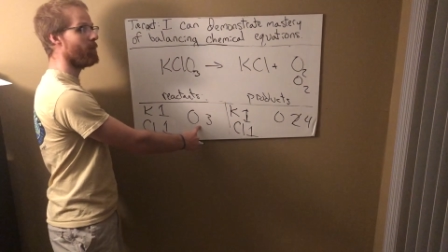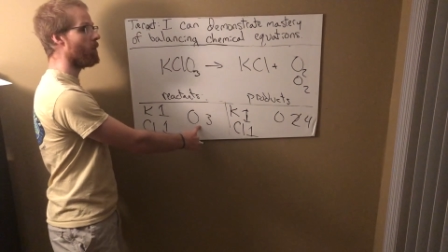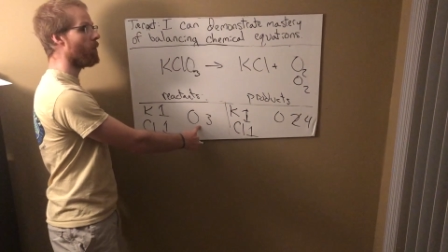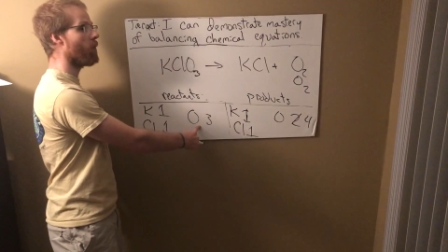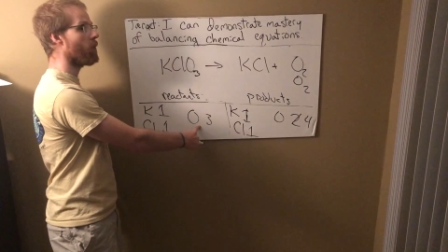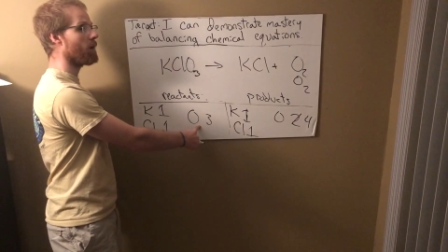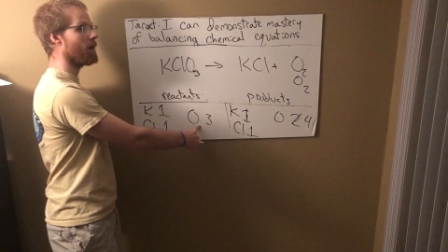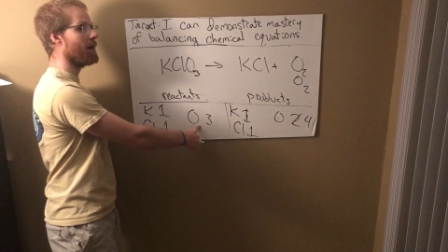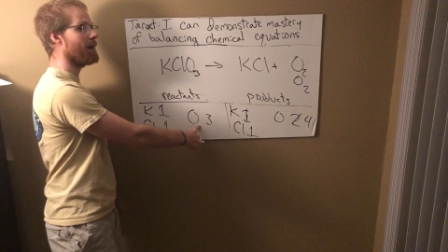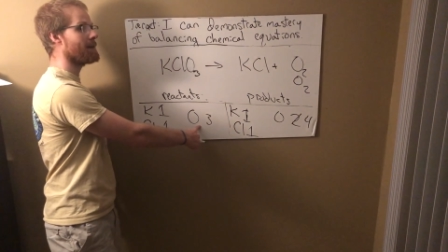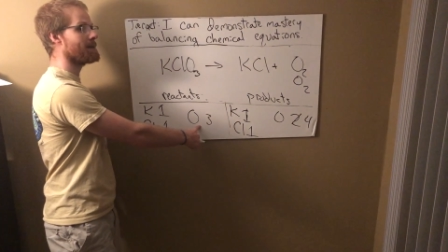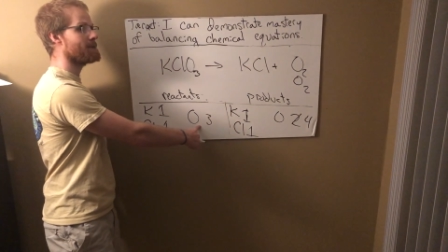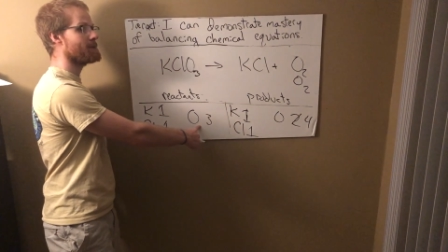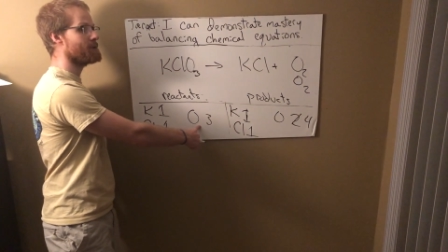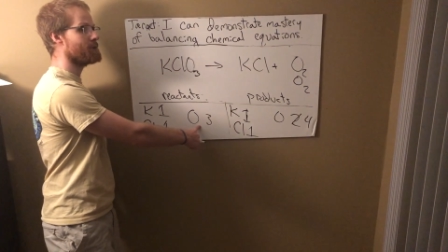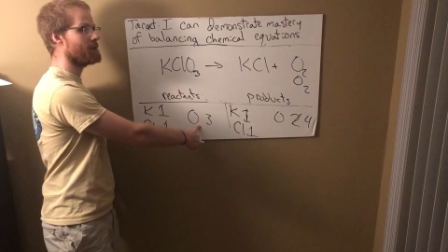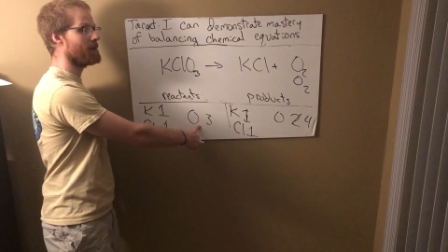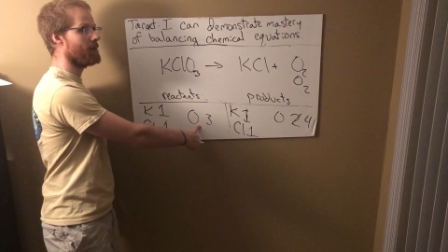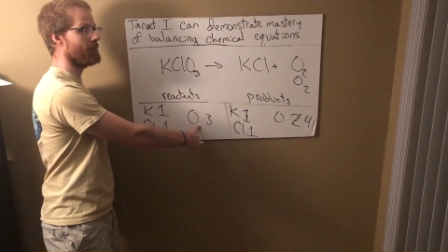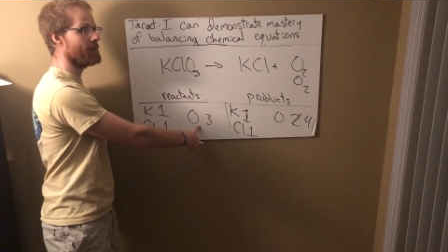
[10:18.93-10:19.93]
more
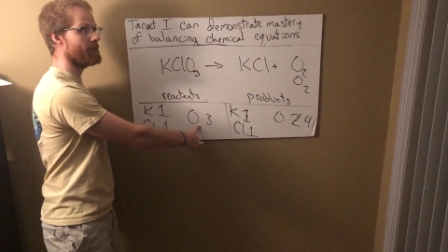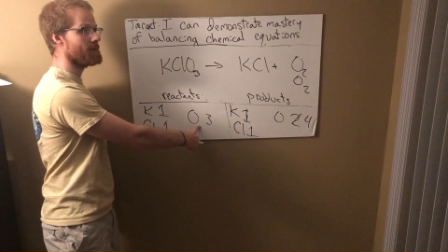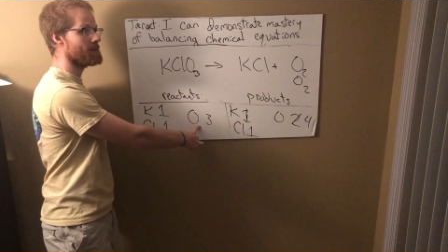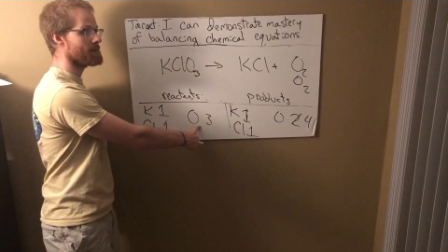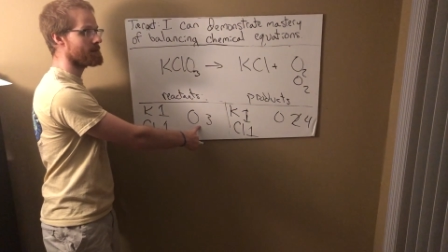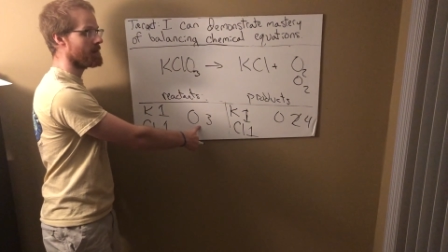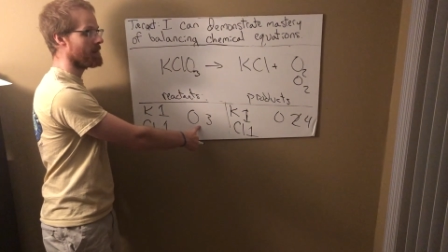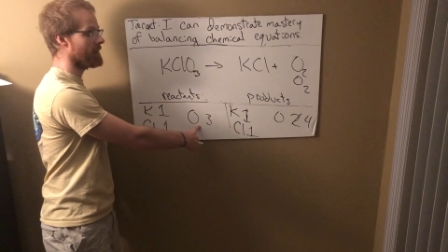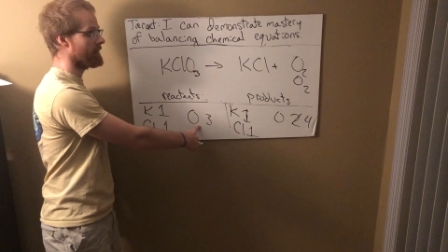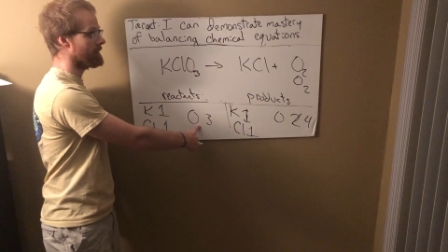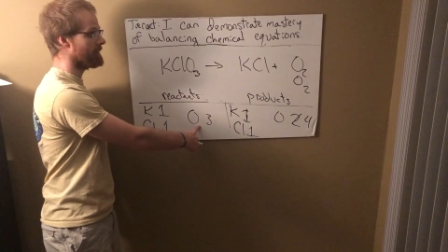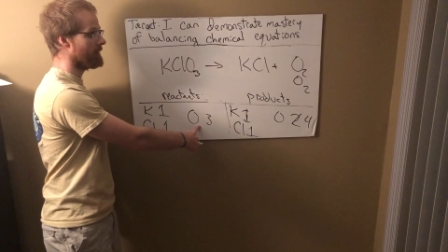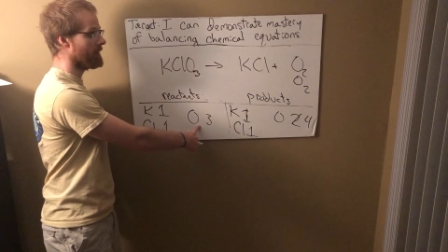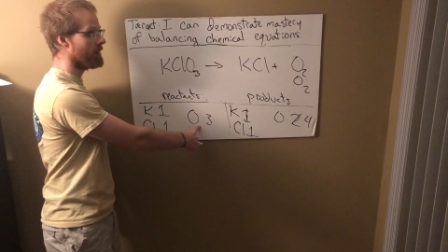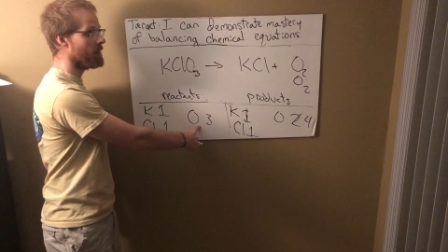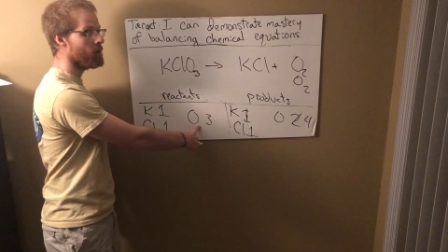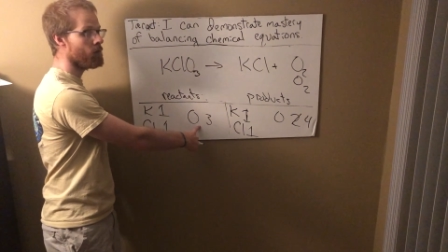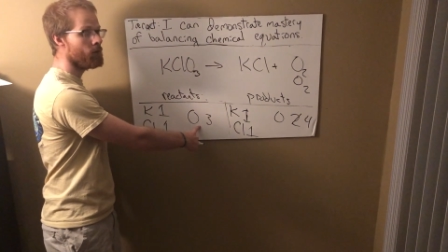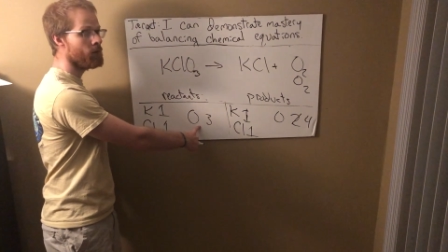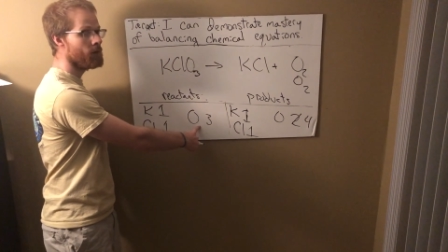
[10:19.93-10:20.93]
oxygen on this side
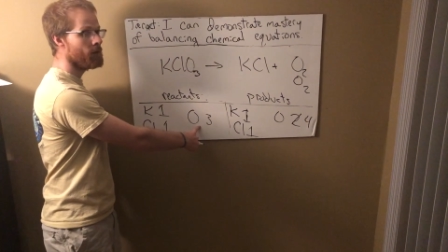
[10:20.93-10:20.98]
now.